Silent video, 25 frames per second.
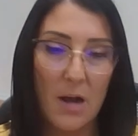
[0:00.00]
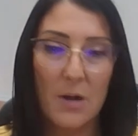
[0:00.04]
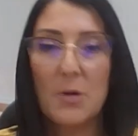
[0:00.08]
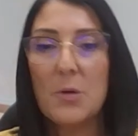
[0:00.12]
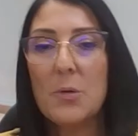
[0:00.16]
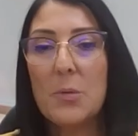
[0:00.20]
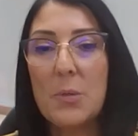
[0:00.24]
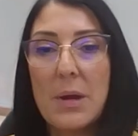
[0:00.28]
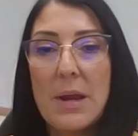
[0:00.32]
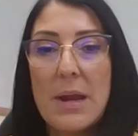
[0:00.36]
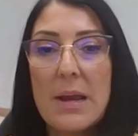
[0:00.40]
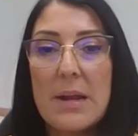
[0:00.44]

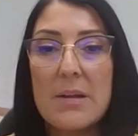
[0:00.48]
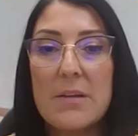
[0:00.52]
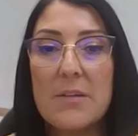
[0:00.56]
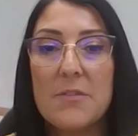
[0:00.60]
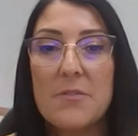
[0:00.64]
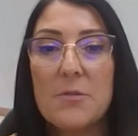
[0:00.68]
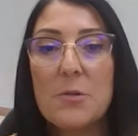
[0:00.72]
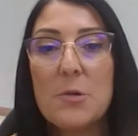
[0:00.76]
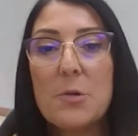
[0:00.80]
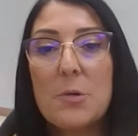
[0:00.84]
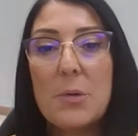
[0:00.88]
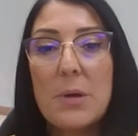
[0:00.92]

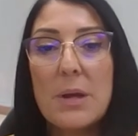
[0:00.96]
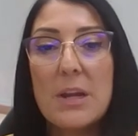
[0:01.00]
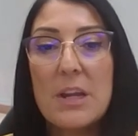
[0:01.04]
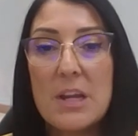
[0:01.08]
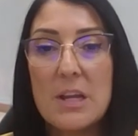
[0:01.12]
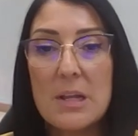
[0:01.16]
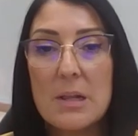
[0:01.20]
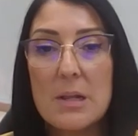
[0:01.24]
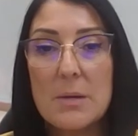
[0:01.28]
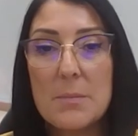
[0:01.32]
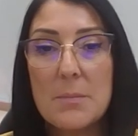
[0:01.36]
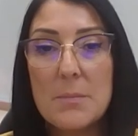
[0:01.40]
creative
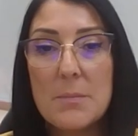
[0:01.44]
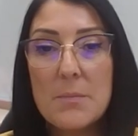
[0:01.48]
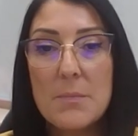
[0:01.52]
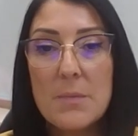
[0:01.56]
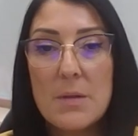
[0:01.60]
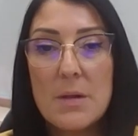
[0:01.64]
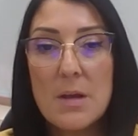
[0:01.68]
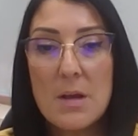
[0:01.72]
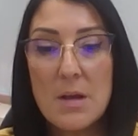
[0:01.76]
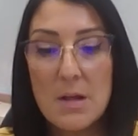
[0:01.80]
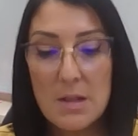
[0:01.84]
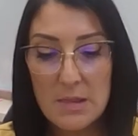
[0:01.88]
curriculum
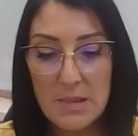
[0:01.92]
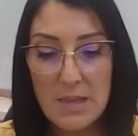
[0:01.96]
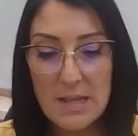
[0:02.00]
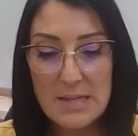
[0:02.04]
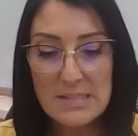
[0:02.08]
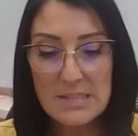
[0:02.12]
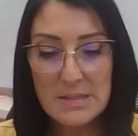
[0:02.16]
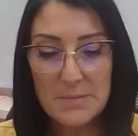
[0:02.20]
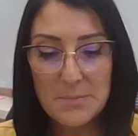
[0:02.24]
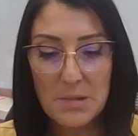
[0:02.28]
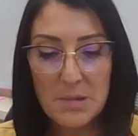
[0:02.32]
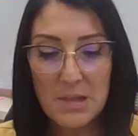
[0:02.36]

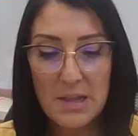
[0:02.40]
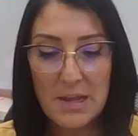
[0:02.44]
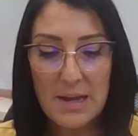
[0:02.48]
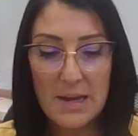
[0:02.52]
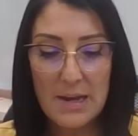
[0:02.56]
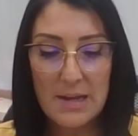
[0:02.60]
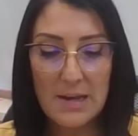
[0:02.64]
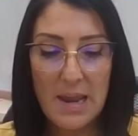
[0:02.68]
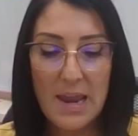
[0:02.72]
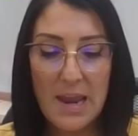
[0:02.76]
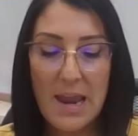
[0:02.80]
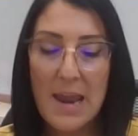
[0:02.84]
lesson
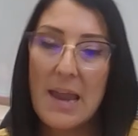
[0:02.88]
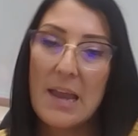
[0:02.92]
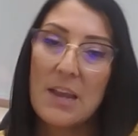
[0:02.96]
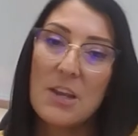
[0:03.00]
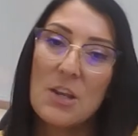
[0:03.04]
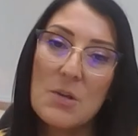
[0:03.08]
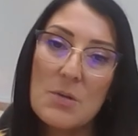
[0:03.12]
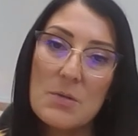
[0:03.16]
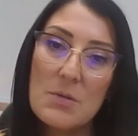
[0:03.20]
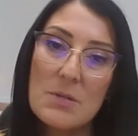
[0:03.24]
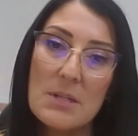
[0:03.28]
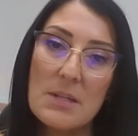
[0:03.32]
plan and
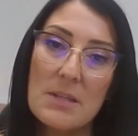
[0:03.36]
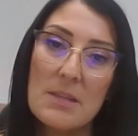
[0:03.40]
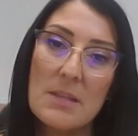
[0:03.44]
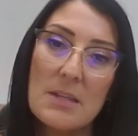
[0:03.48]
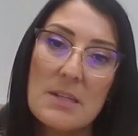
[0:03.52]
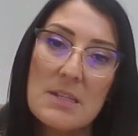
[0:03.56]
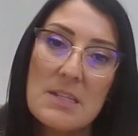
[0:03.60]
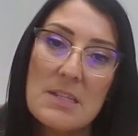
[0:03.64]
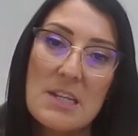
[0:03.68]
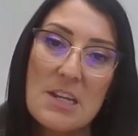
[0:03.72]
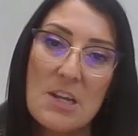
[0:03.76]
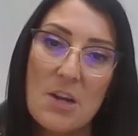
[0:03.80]
using
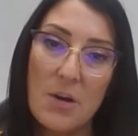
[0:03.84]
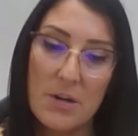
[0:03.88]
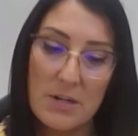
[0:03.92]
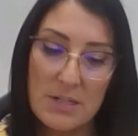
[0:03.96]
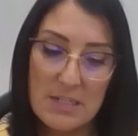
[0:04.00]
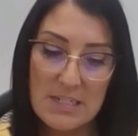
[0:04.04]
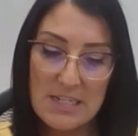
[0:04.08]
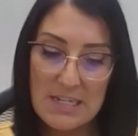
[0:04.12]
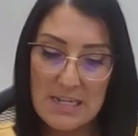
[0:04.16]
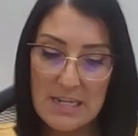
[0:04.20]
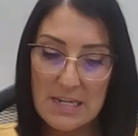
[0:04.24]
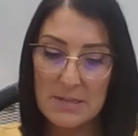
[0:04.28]
the
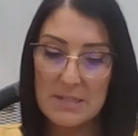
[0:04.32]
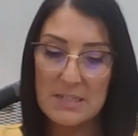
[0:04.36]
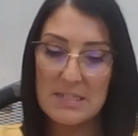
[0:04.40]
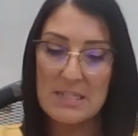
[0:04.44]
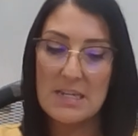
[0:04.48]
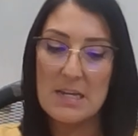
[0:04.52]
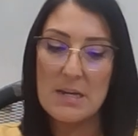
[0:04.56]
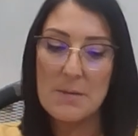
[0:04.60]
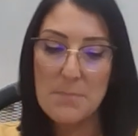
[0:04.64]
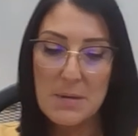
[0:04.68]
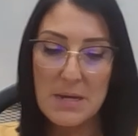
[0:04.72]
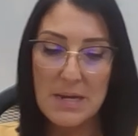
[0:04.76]

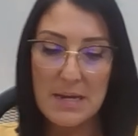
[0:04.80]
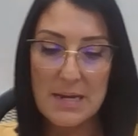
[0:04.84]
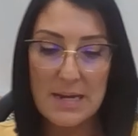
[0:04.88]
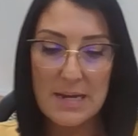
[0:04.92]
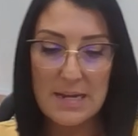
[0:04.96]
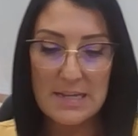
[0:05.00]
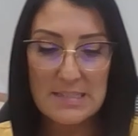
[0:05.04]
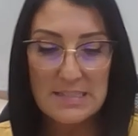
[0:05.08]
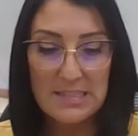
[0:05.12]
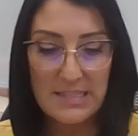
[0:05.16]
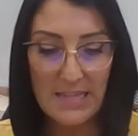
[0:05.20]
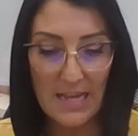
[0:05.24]
DRDP
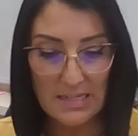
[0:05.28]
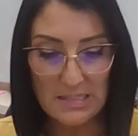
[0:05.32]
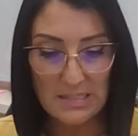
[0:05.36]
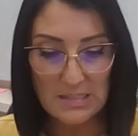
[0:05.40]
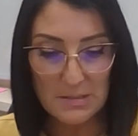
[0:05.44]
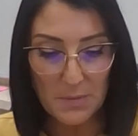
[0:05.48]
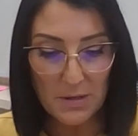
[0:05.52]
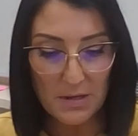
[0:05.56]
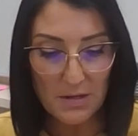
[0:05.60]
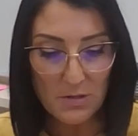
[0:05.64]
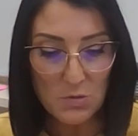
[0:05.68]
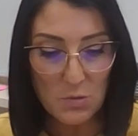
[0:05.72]

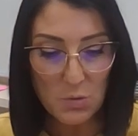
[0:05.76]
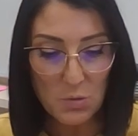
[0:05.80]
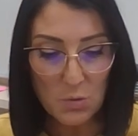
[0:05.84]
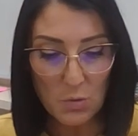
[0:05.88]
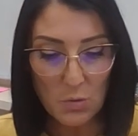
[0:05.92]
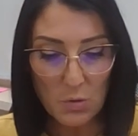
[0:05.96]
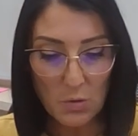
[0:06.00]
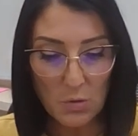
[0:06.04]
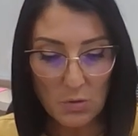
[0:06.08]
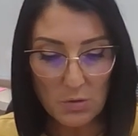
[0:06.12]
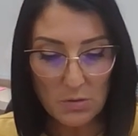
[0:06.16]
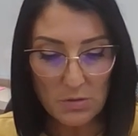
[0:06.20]
assessment
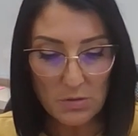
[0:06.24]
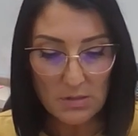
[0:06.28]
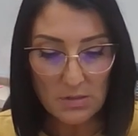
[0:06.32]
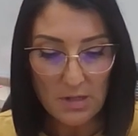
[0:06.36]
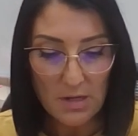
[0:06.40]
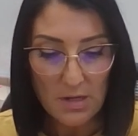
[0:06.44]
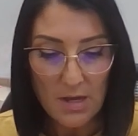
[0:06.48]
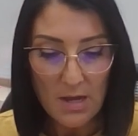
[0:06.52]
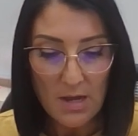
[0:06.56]
tools,